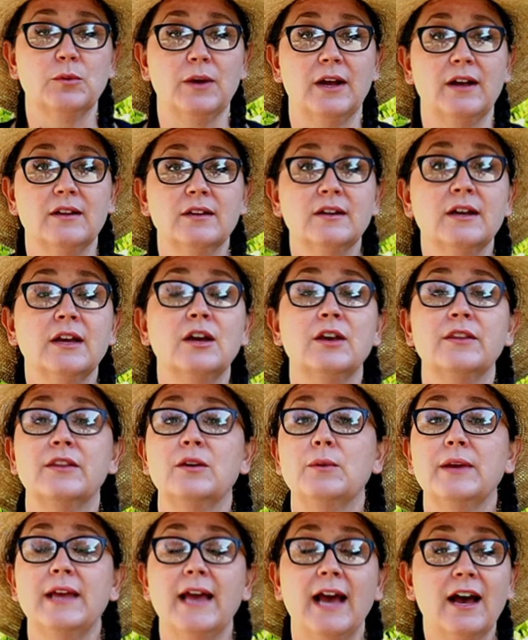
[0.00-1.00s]
well
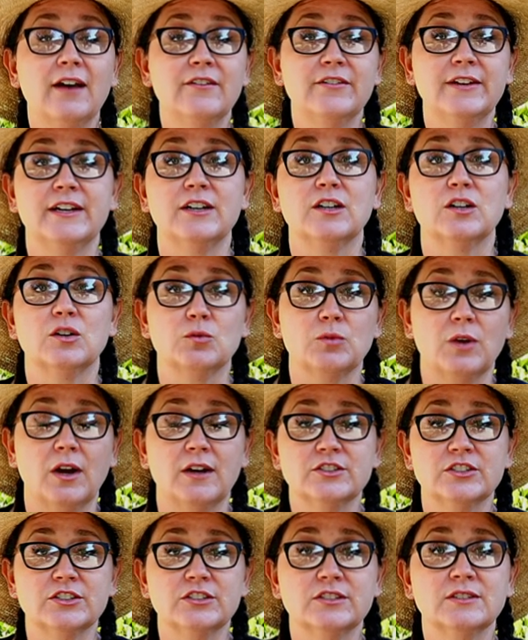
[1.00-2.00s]
that we have here at
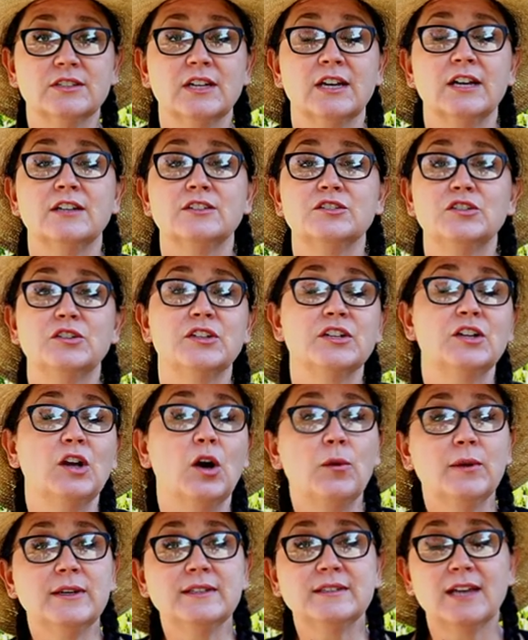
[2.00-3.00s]
Rogers. So you can
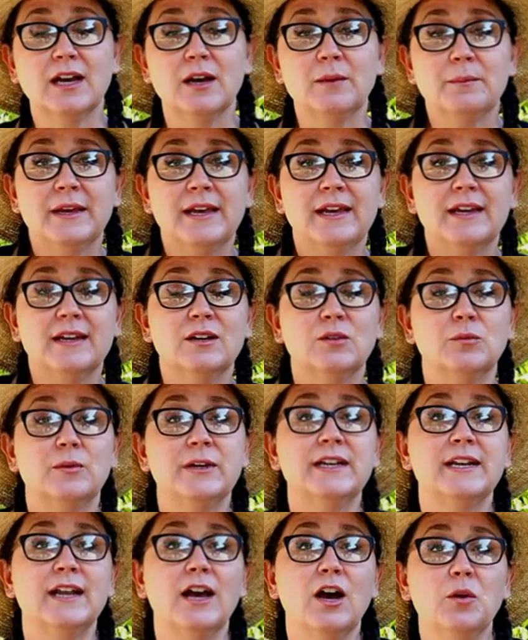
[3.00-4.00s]
always come in and we
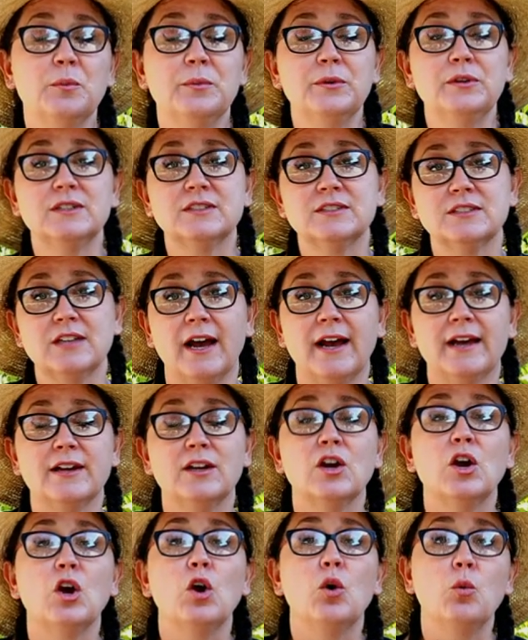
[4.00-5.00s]
can help you decide
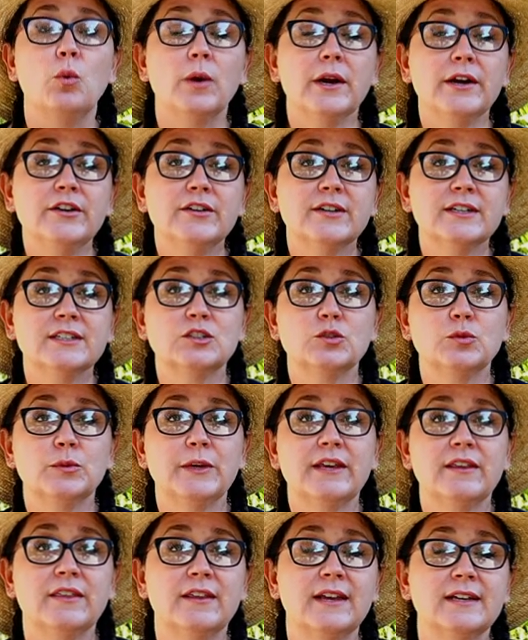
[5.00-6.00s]
where you can
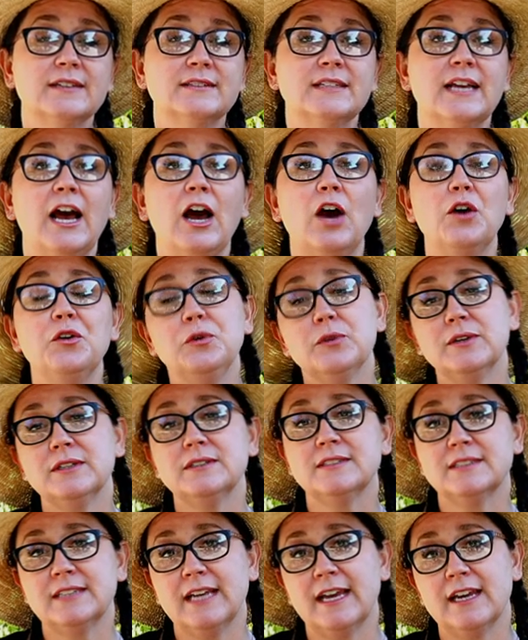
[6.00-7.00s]
tweak things, how you
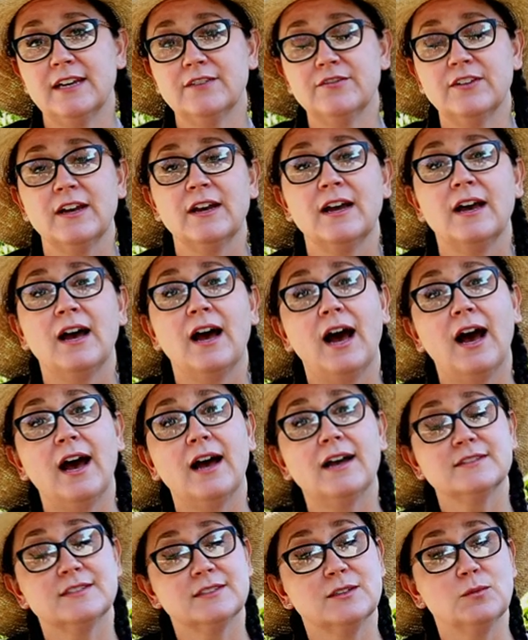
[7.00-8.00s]
can save
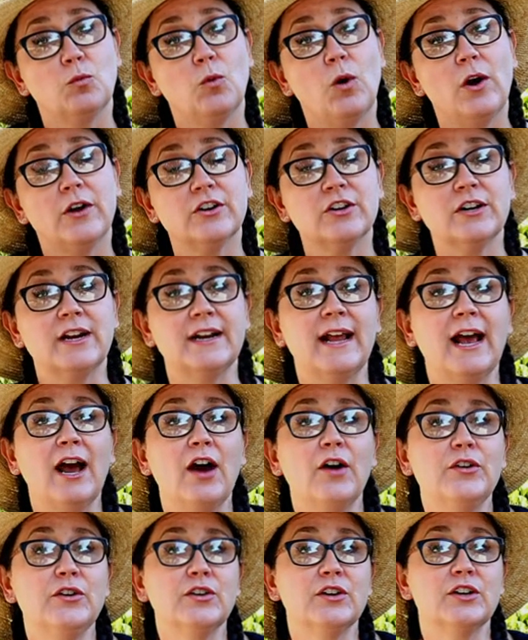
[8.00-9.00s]
uh, some water, and
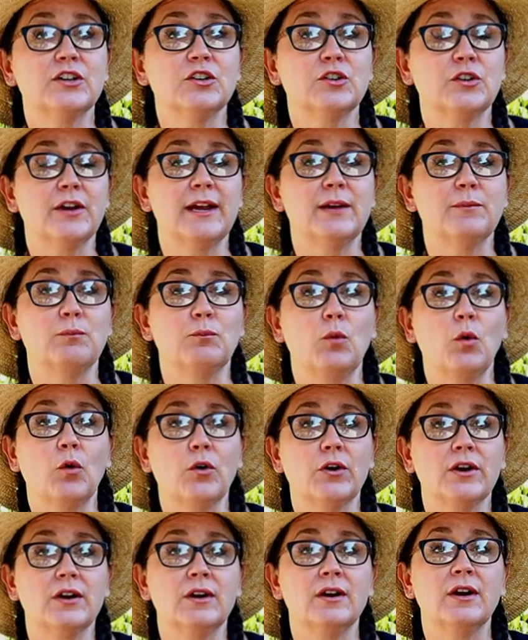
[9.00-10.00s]
how you can create
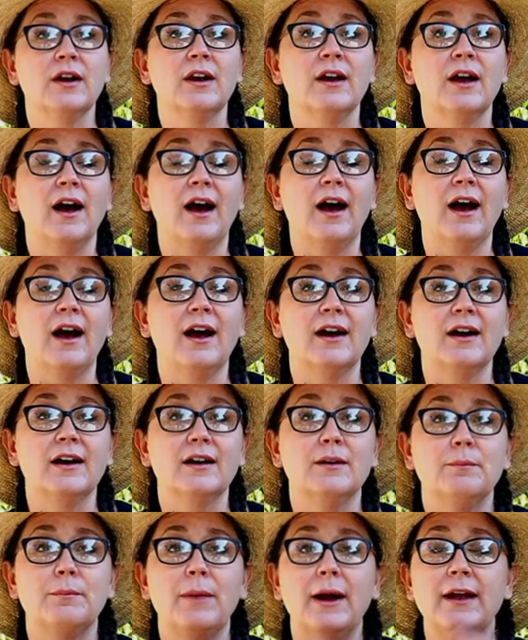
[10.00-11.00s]
more
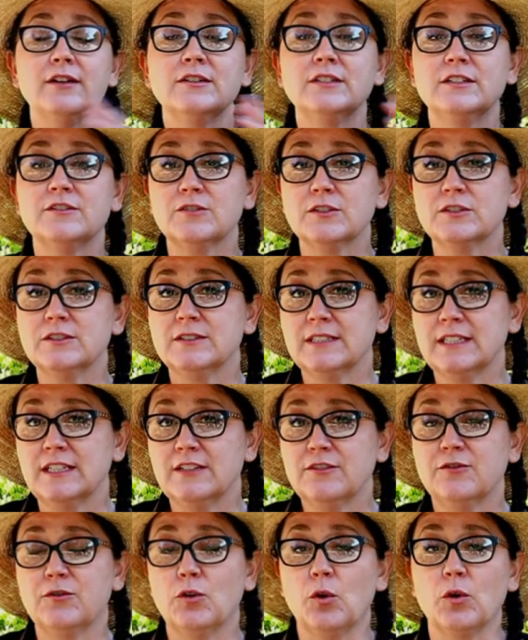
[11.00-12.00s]
uh,
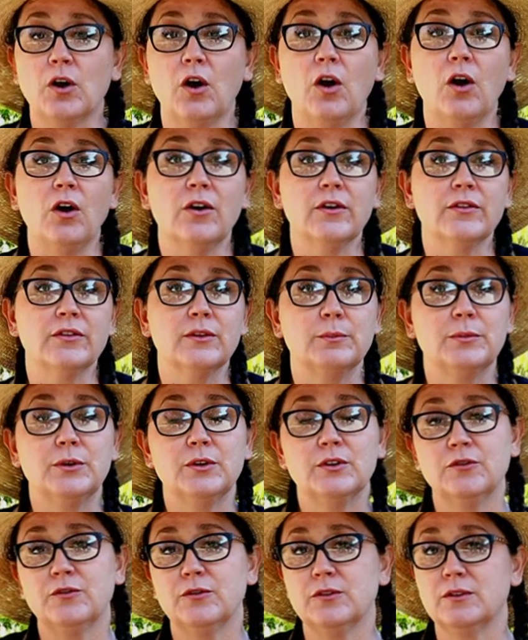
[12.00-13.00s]
biodiversity for all the
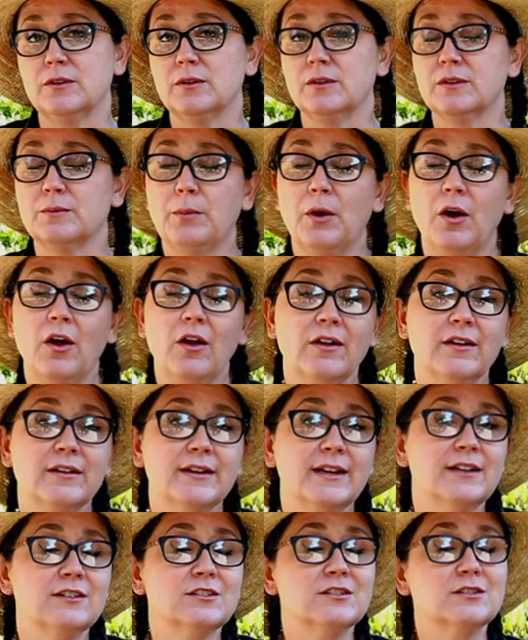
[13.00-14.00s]
beautiful
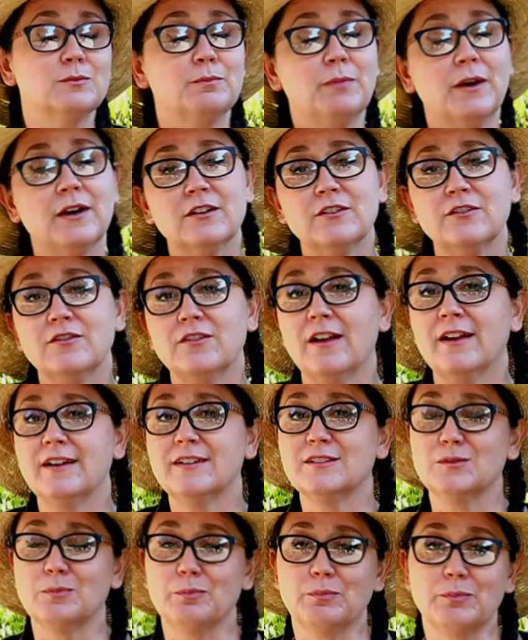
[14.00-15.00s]
pollinators,
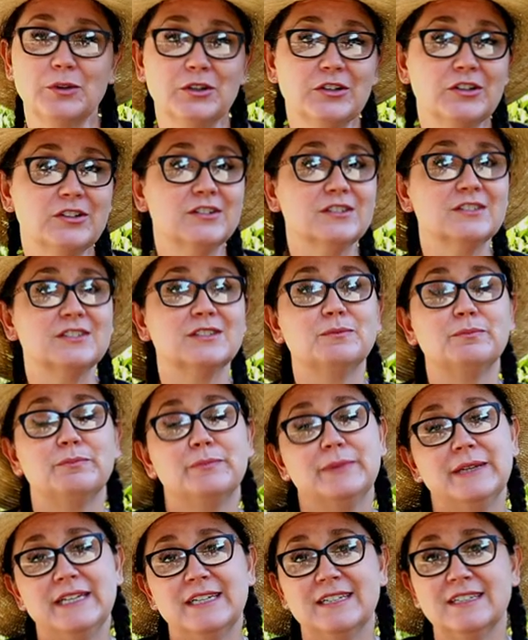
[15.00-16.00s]
butterflies, birds,
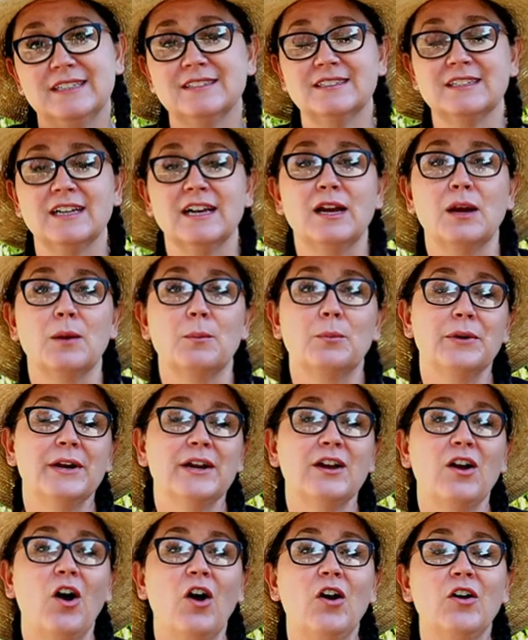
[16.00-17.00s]
bees.
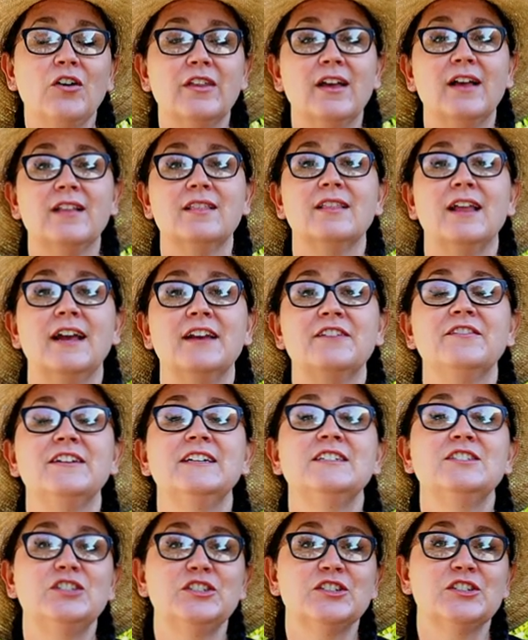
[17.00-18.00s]
Bring all that life
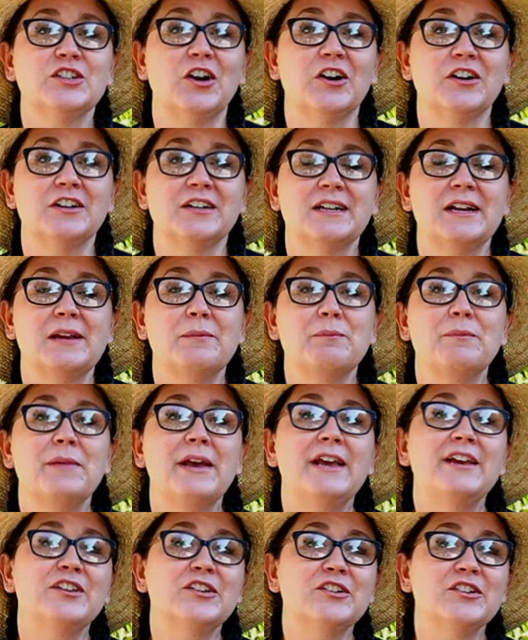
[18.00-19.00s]
into your garden and
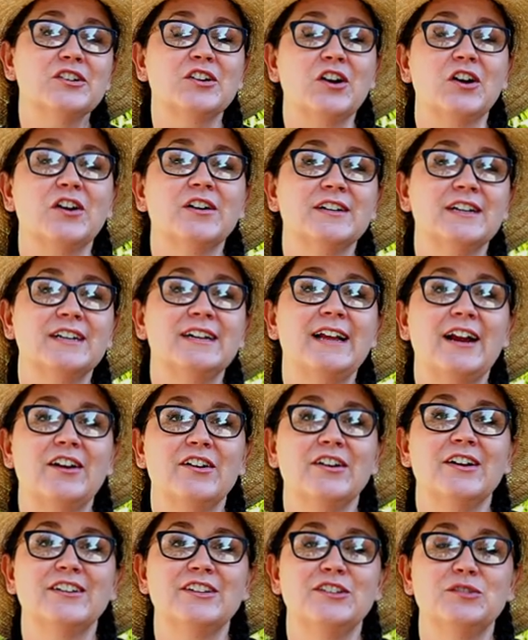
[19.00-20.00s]
make your garden an
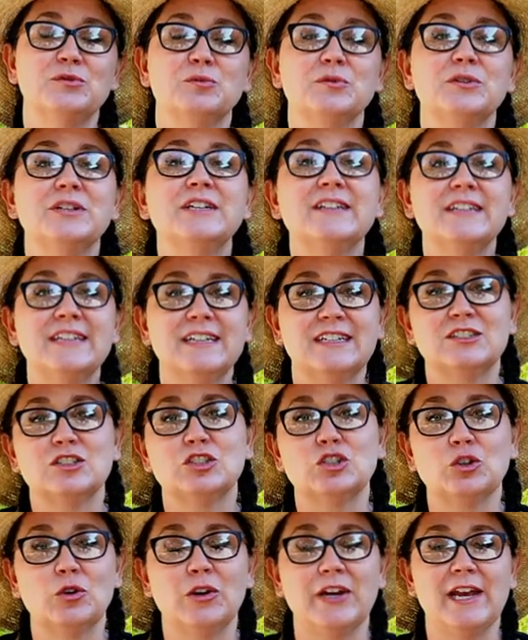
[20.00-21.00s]
area you really
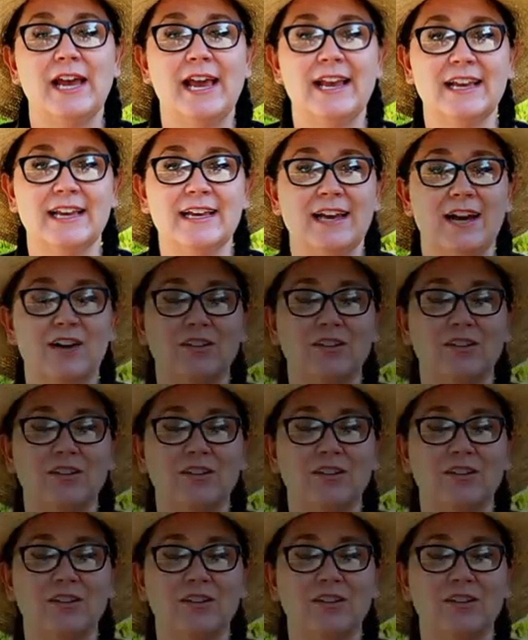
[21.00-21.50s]
enjoy hanging